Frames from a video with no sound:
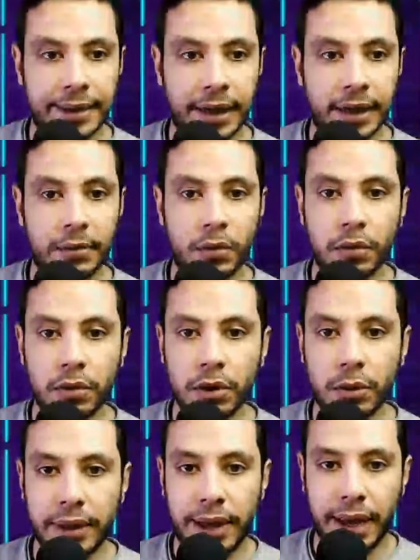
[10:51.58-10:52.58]
I am only
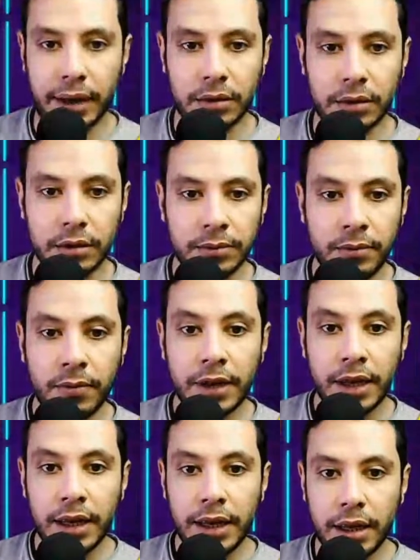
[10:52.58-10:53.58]
one adult.
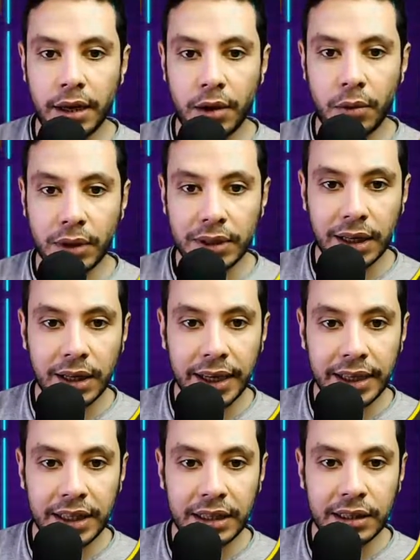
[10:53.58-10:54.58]
What I
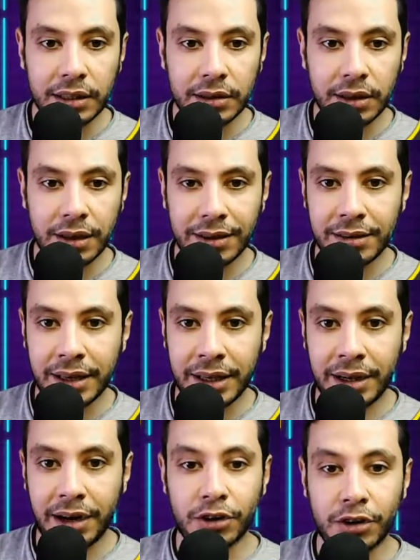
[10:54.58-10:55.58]
like here is
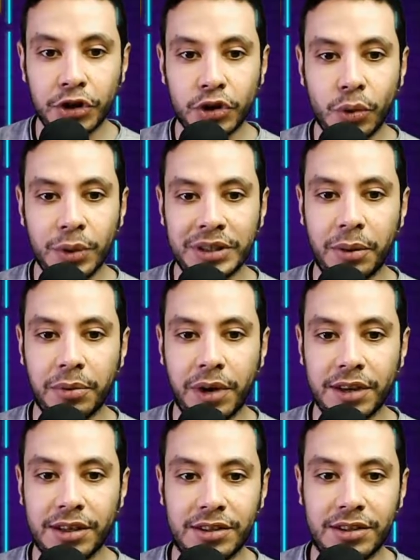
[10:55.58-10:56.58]
they are showing the
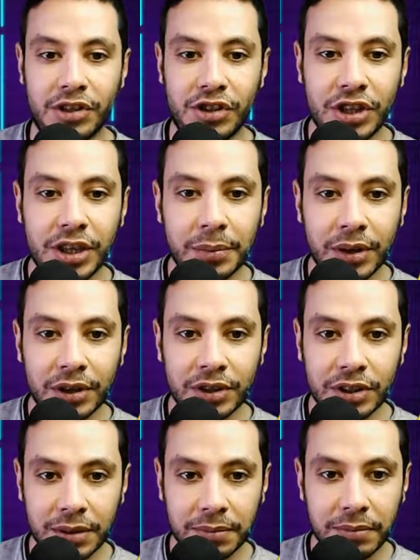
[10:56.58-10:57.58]
prices, the
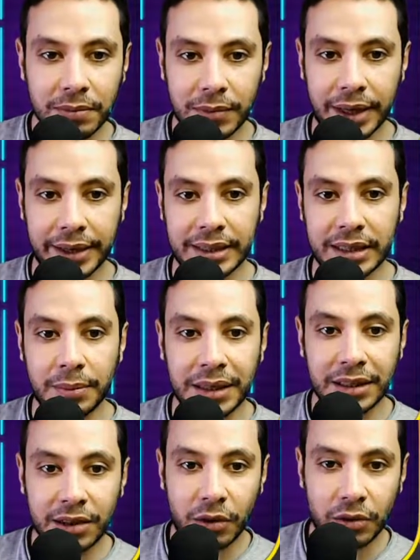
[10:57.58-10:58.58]
cheapest, like
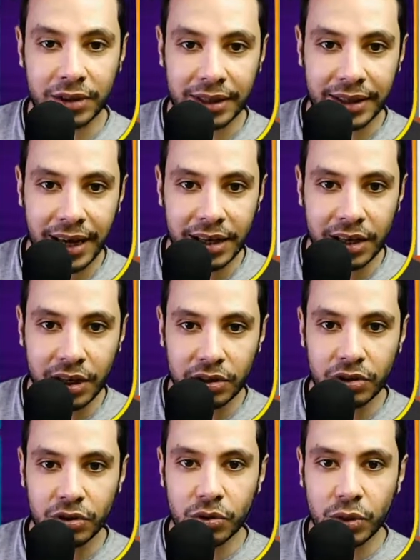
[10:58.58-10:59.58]
depending on the day
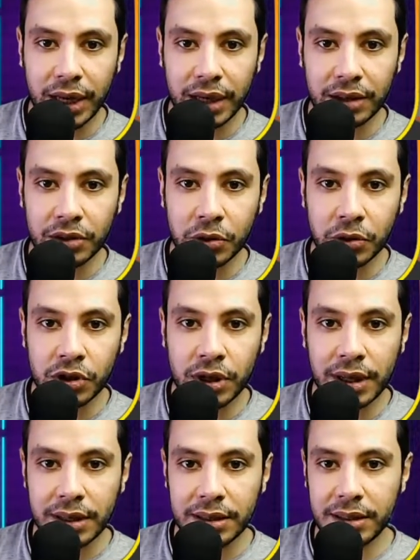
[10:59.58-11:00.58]
you can choose
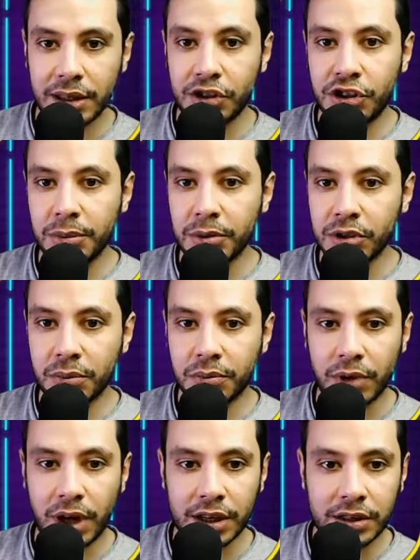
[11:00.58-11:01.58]
the cheapest
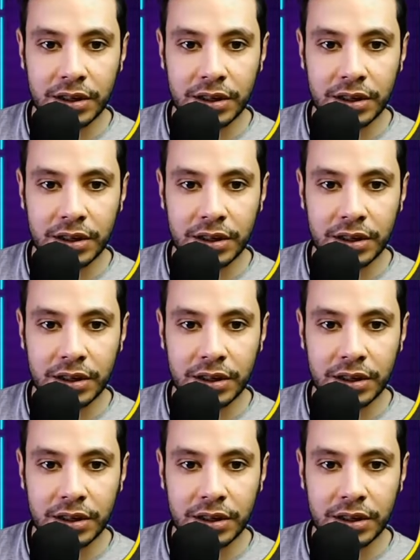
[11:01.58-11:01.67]
price